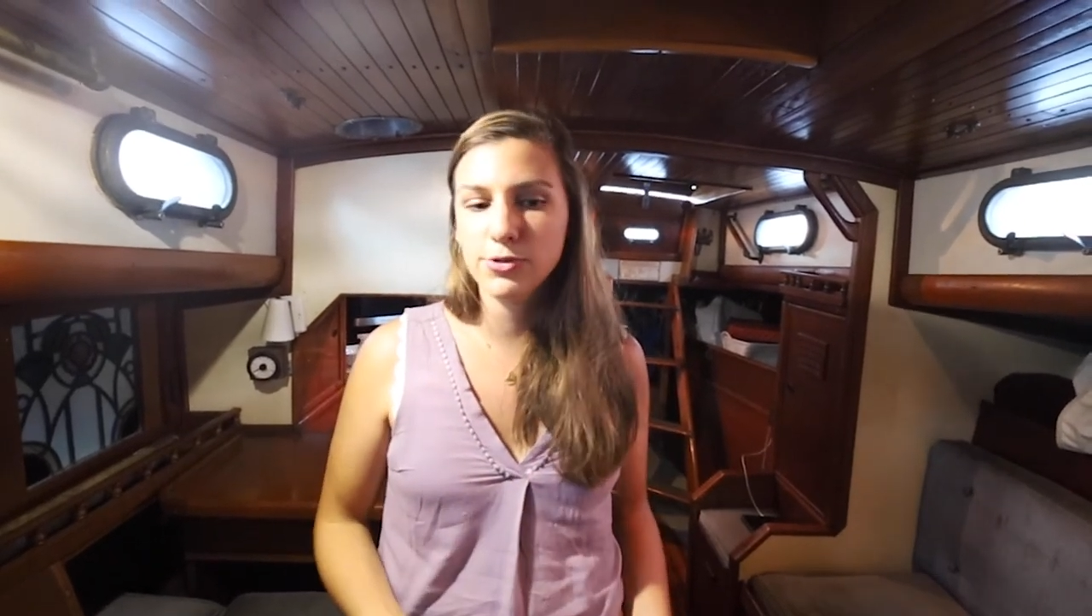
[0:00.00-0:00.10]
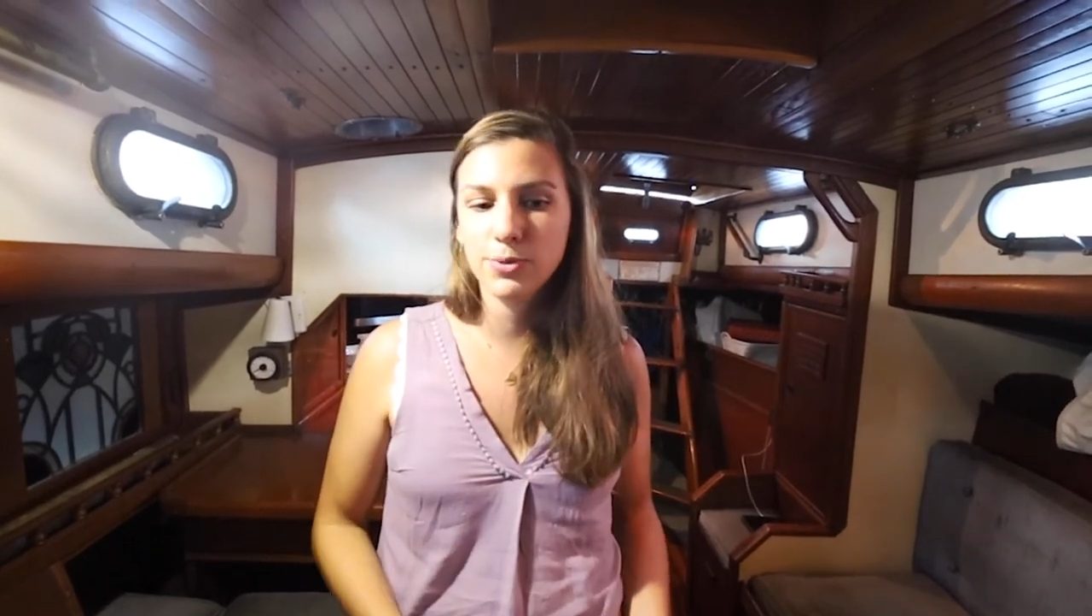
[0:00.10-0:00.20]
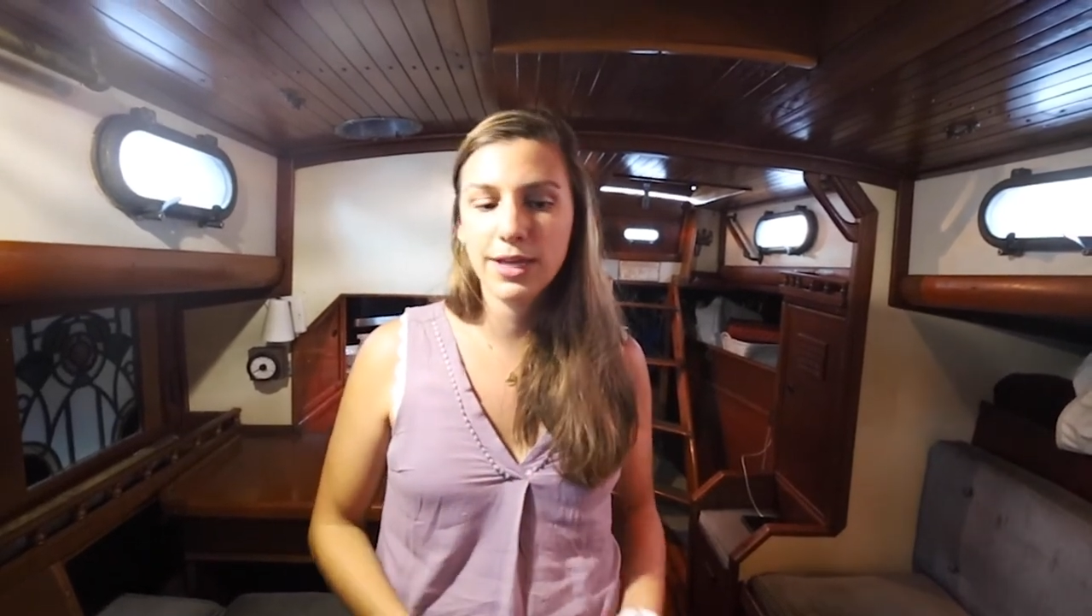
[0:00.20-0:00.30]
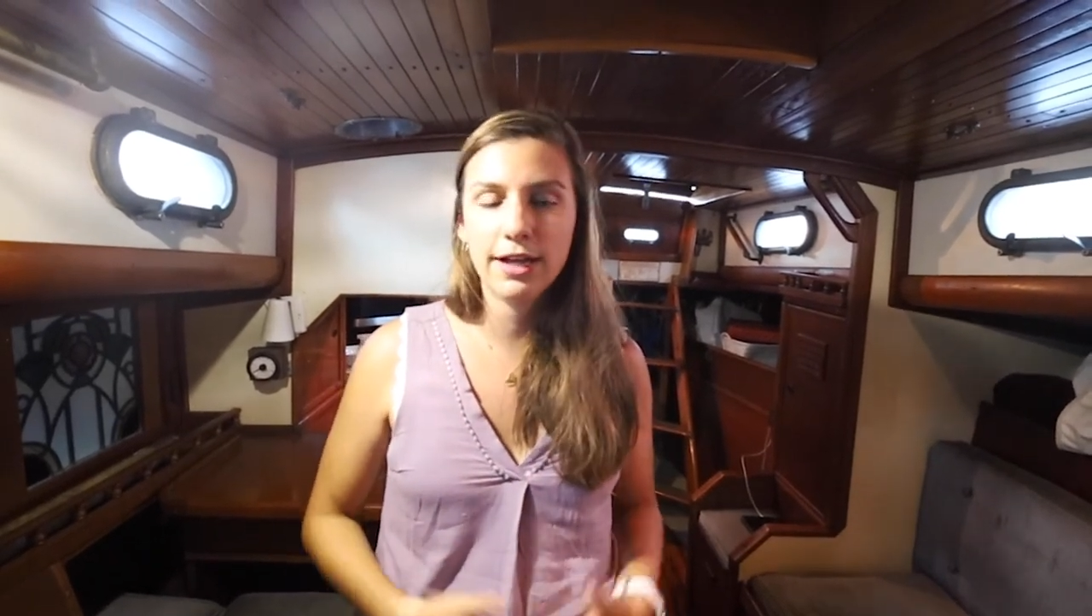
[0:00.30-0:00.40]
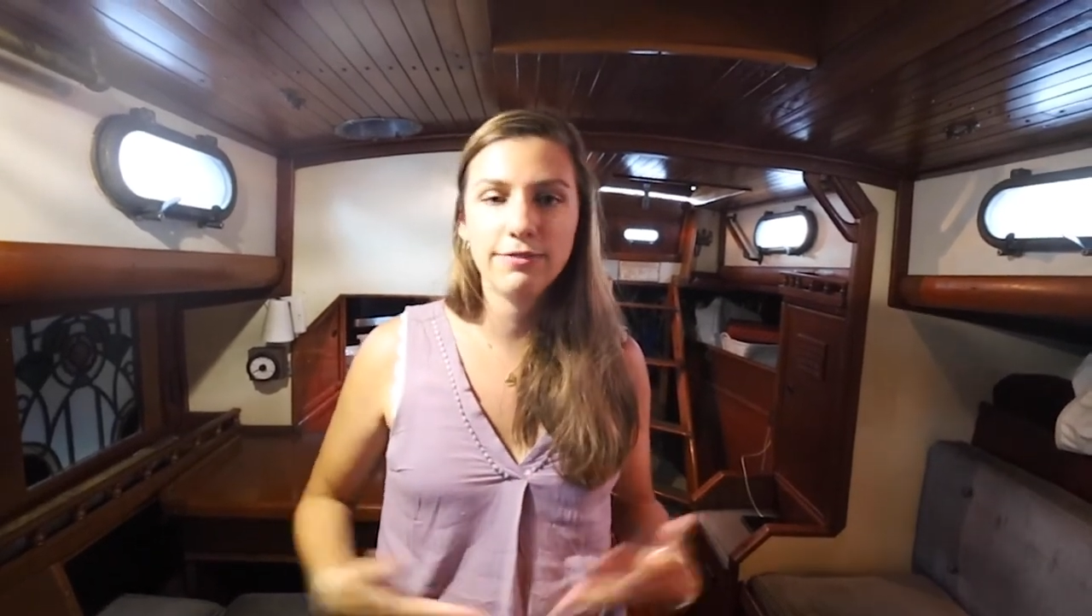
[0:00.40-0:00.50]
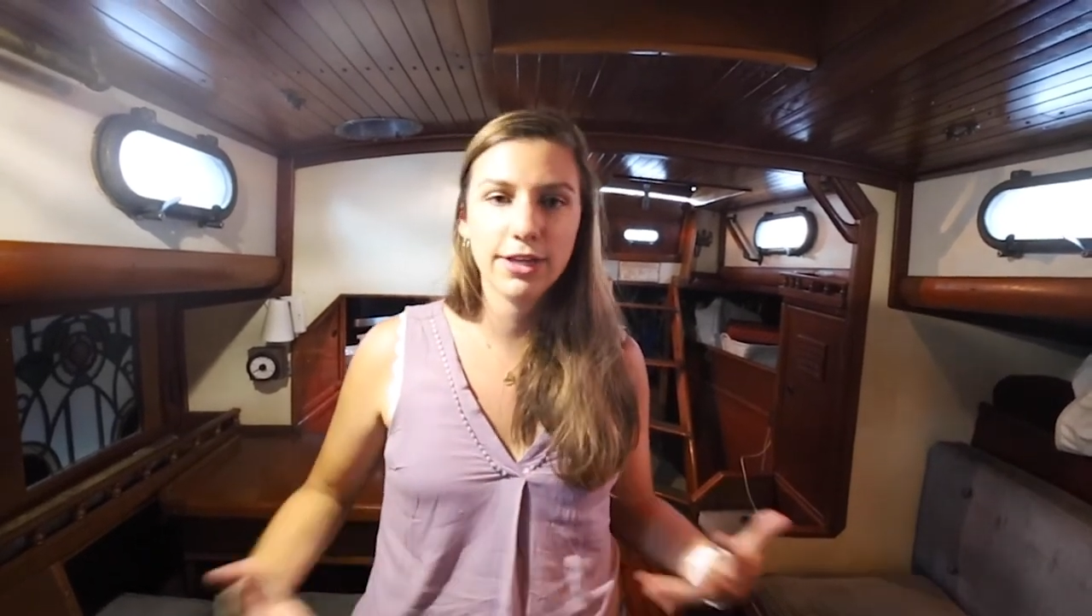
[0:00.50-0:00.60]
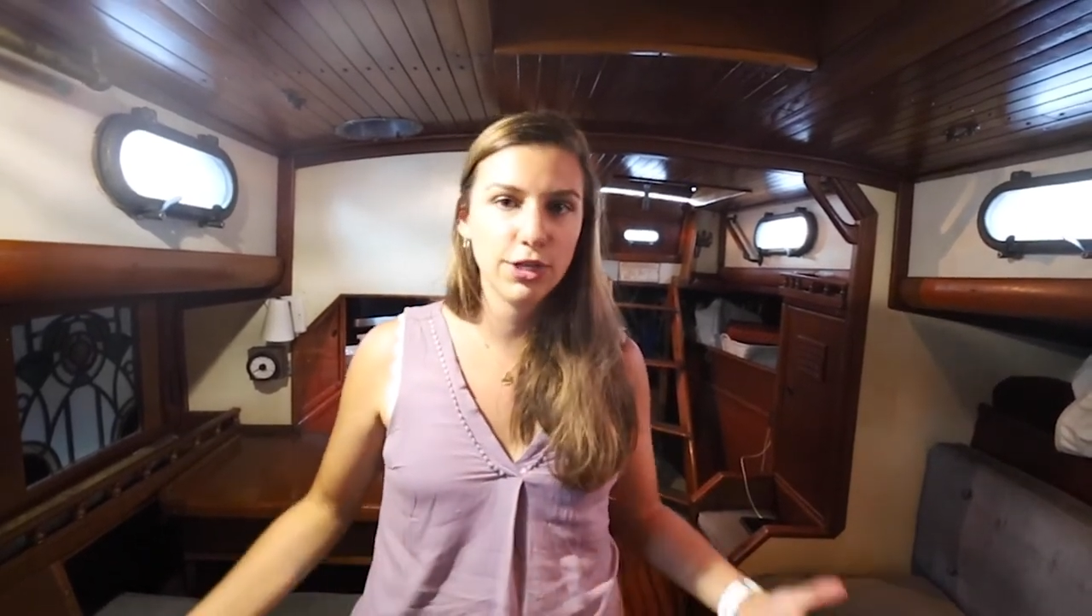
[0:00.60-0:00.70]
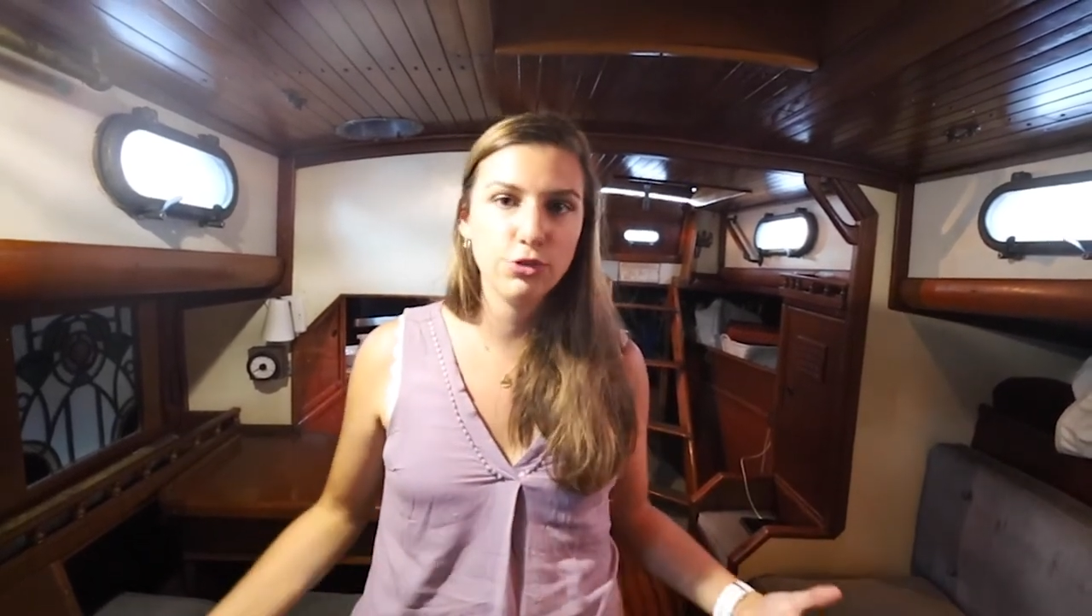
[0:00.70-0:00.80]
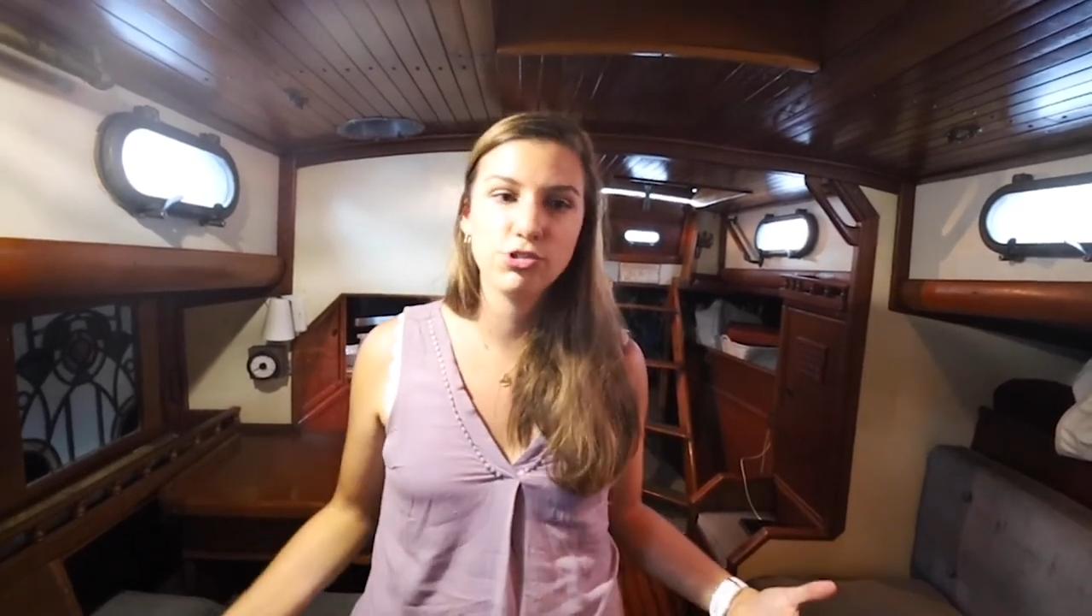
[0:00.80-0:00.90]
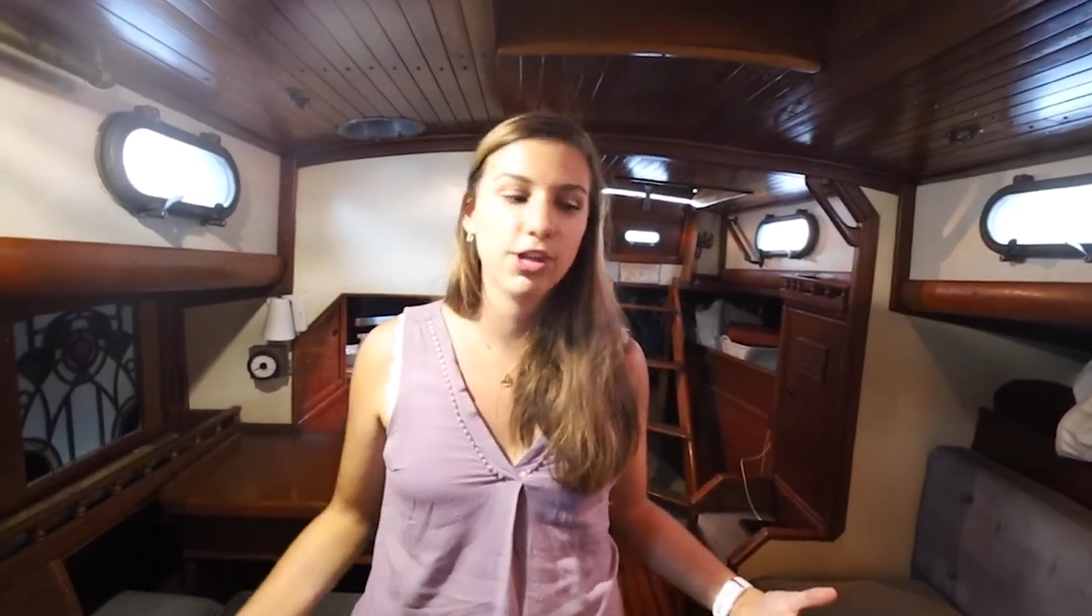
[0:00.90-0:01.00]
so we can't have like a
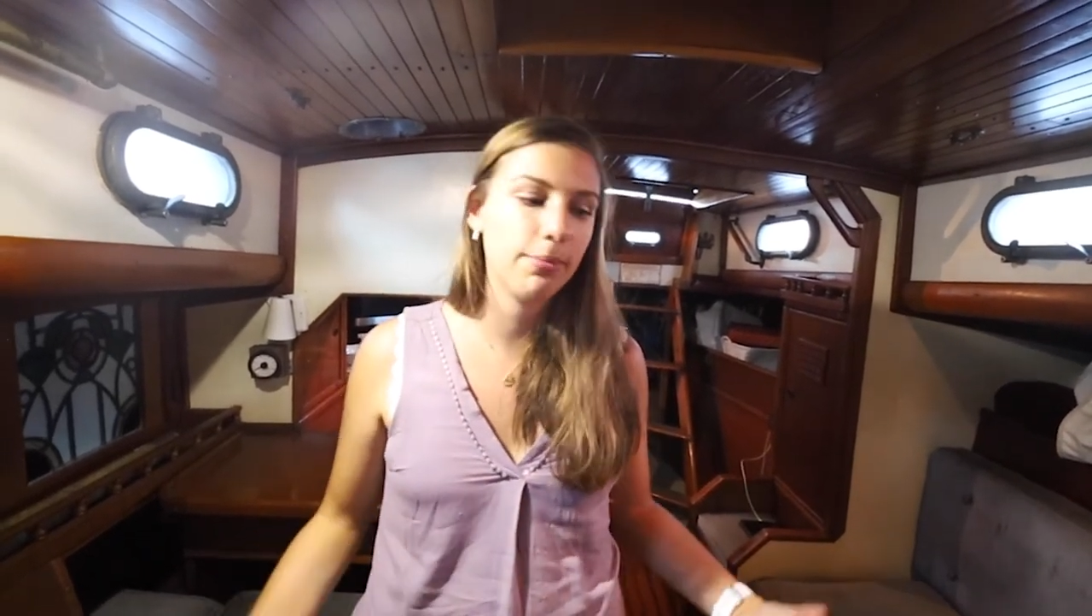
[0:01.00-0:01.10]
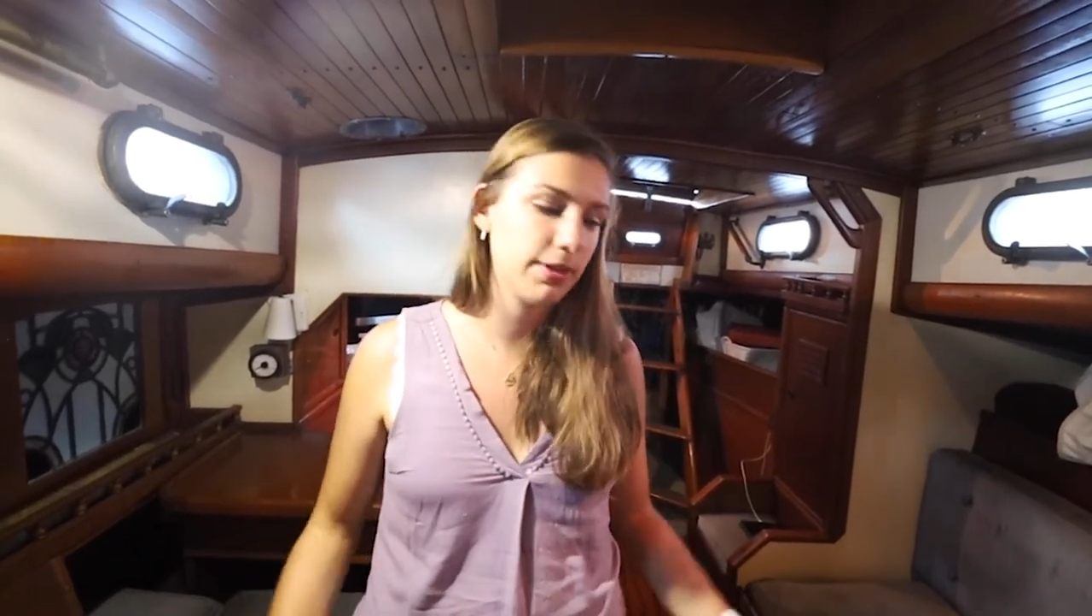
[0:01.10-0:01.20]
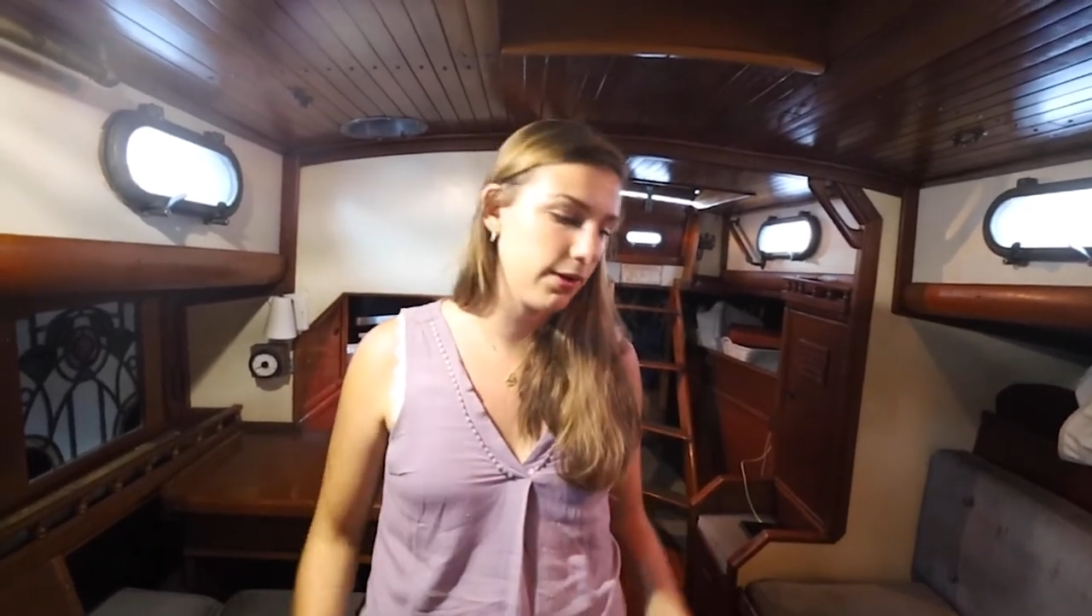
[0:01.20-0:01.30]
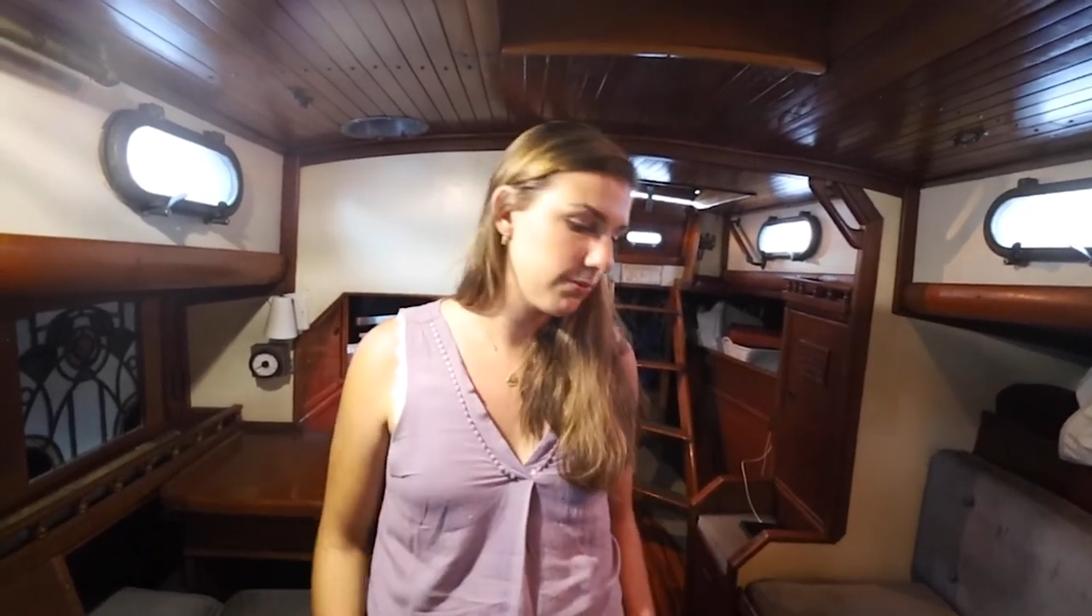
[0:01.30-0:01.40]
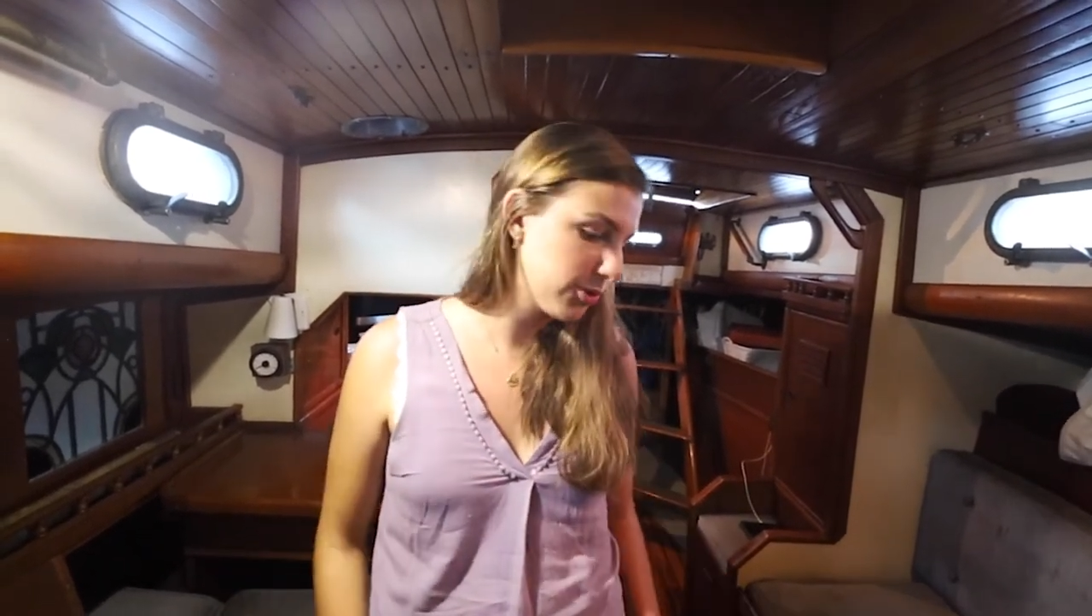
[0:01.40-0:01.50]
huge tub in there.